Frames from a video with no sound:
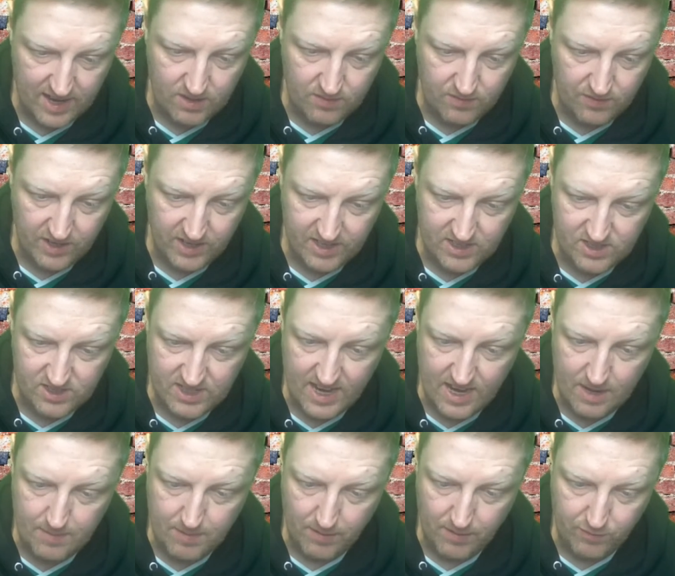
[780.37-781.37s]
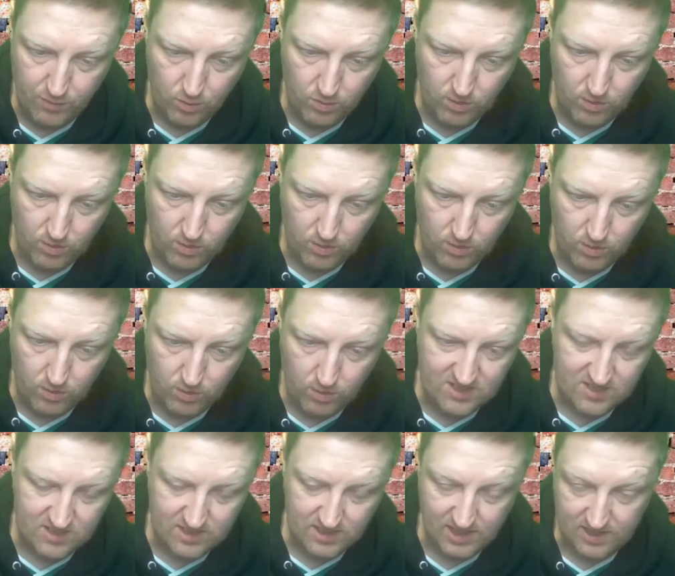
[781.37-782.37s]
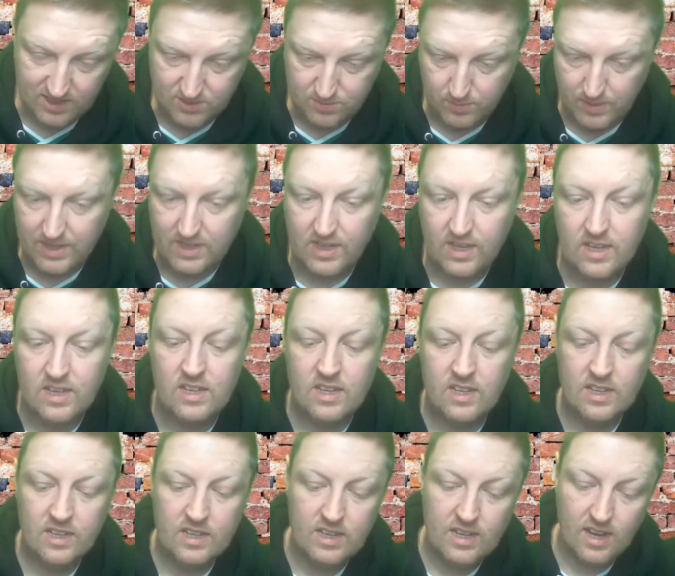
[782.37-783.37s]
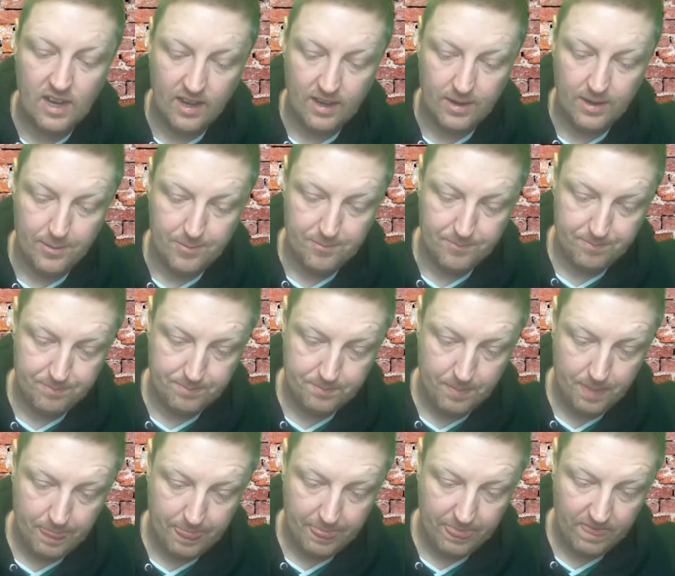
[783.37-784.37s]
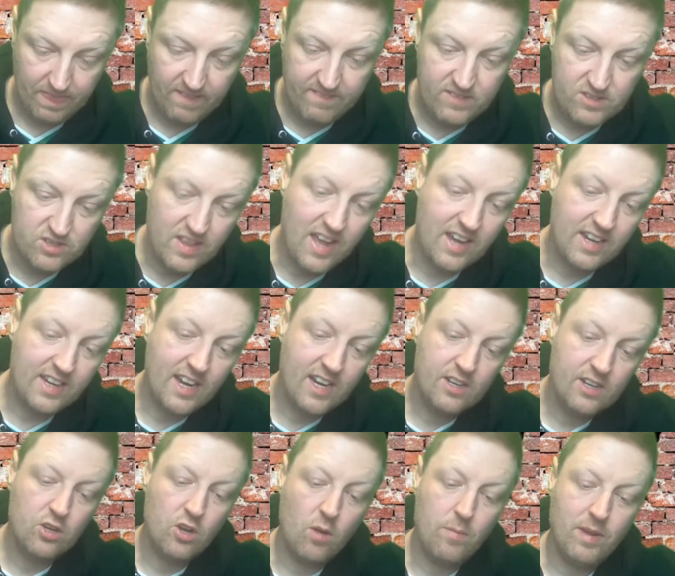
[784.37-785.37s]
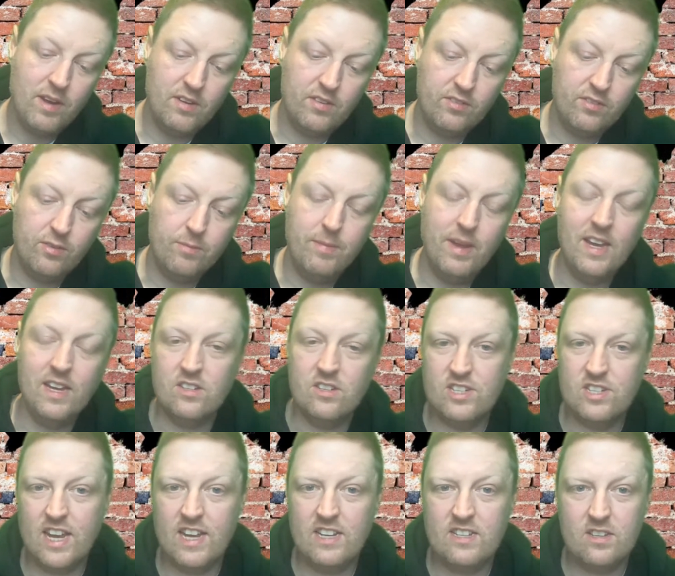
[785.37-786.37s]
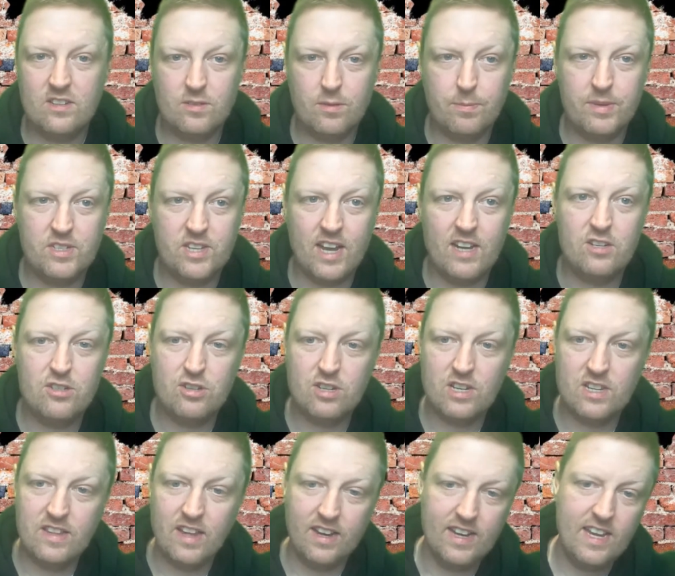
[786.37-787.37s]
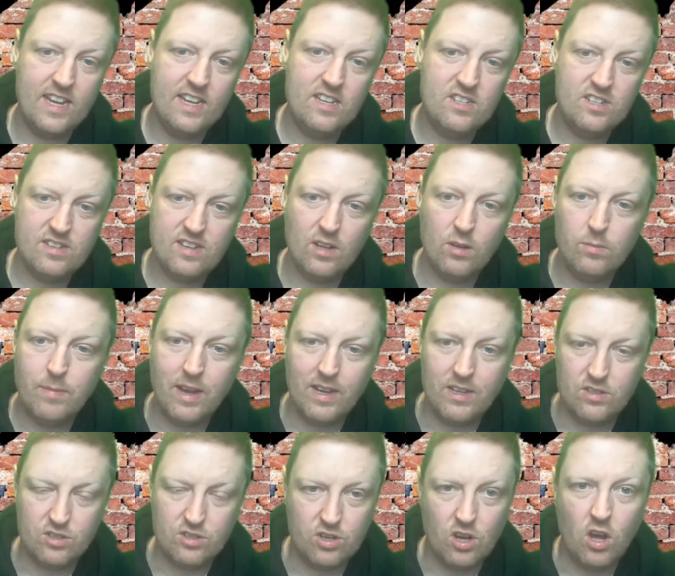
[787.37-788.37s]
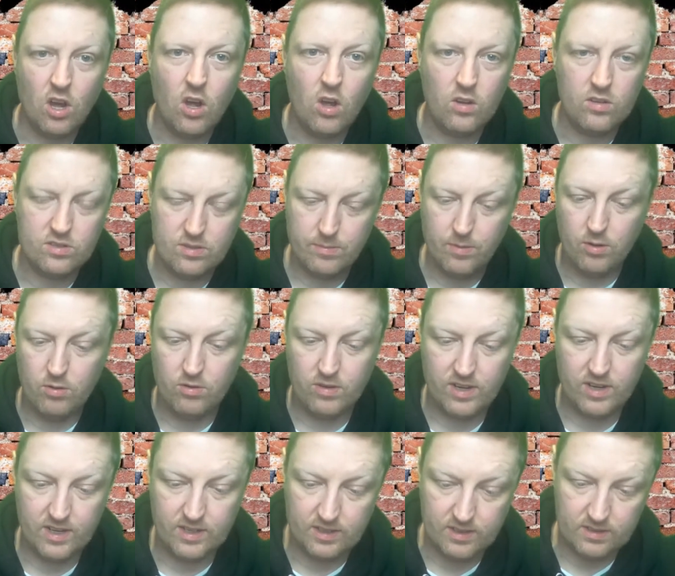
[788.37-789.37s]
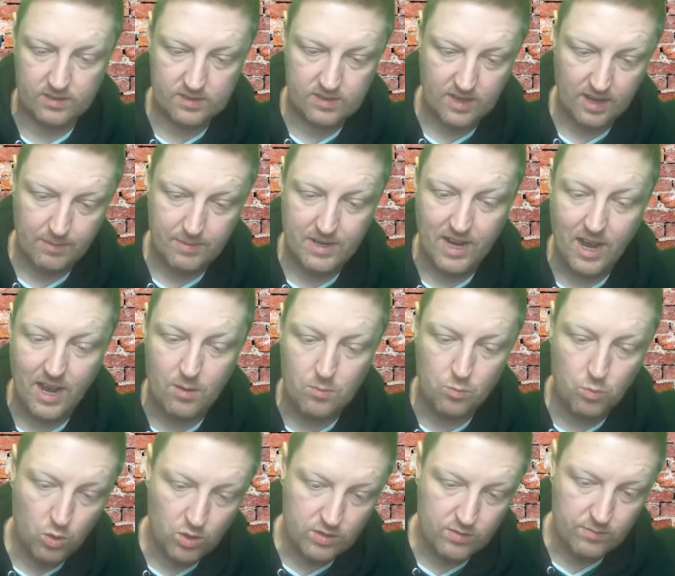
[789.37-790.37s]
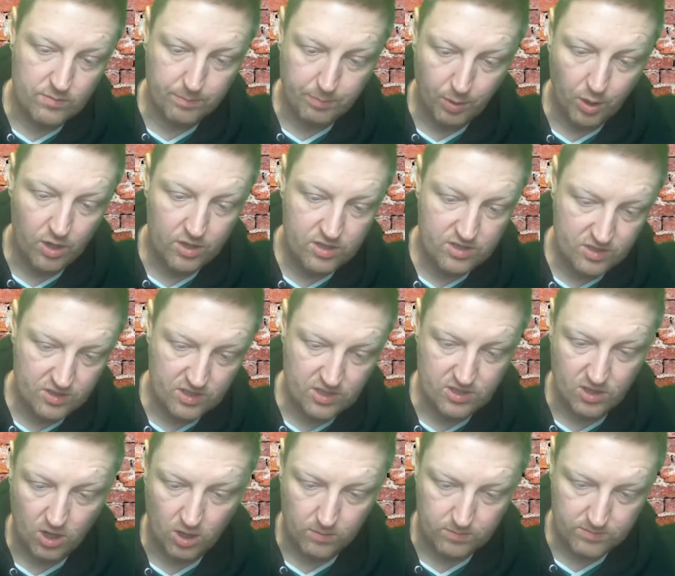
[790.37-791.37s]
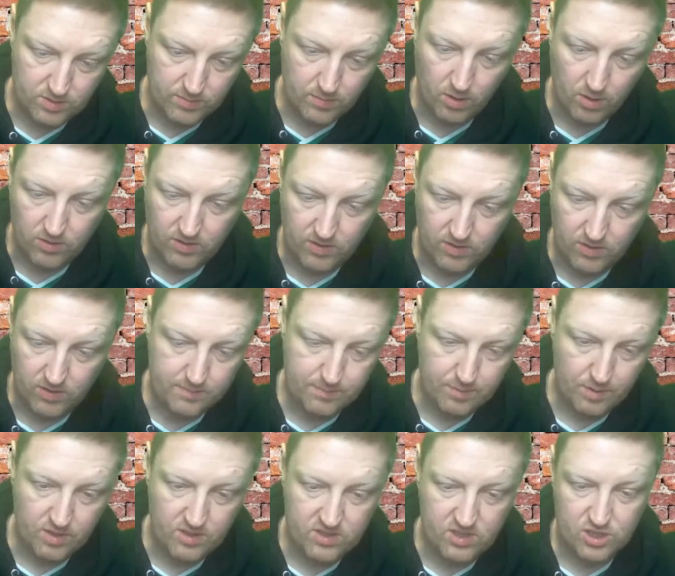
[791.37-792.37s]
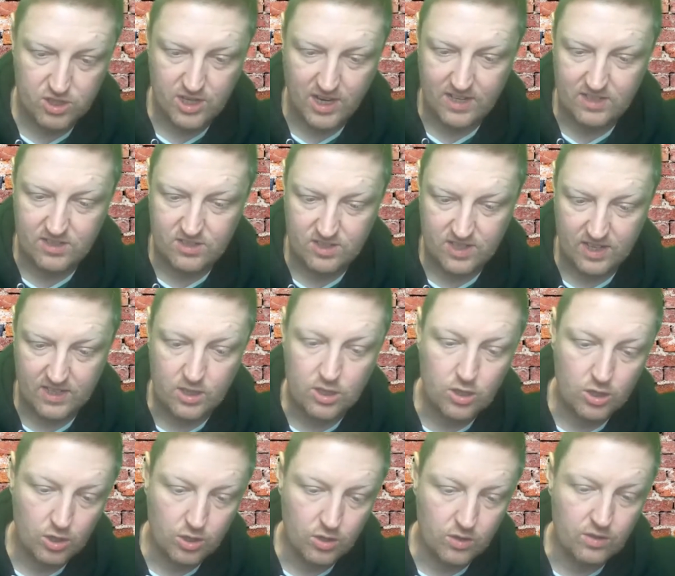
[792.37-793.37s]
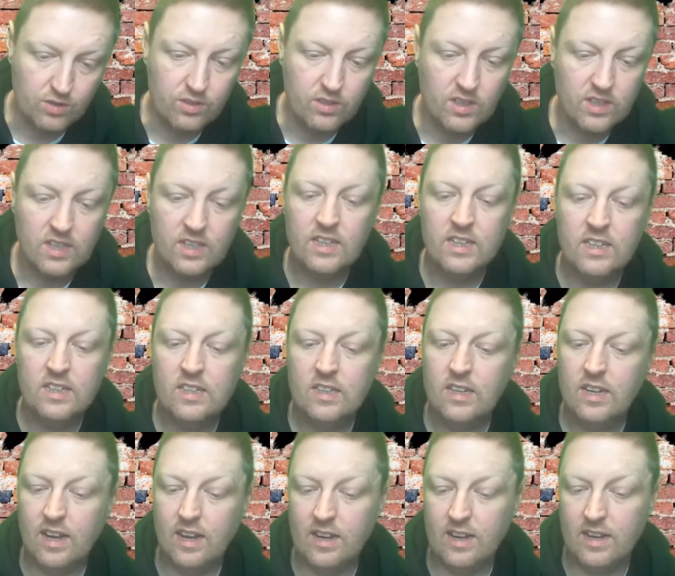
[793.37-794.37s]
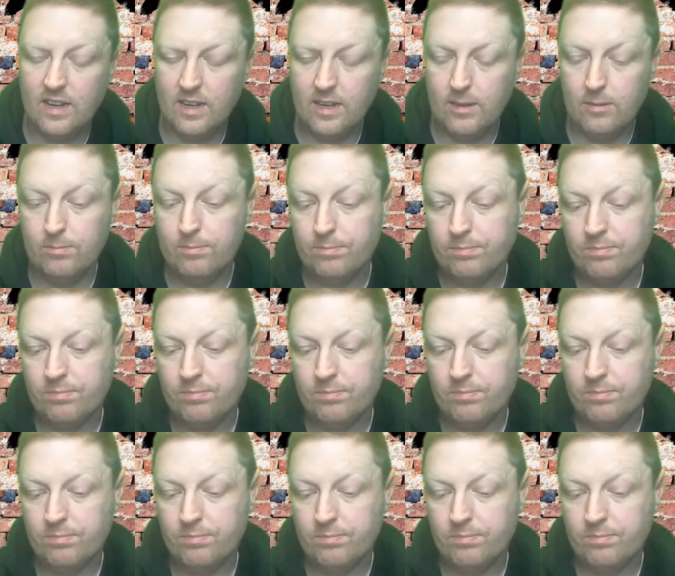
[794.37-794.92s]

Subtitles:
elevate his game. I thought he was excellent last week. So that kind of comment to me says there's a potentially that he still might start tomorrow night. I mean, I wouldn't personally start him tomorrow night, but there's a chance that he could. I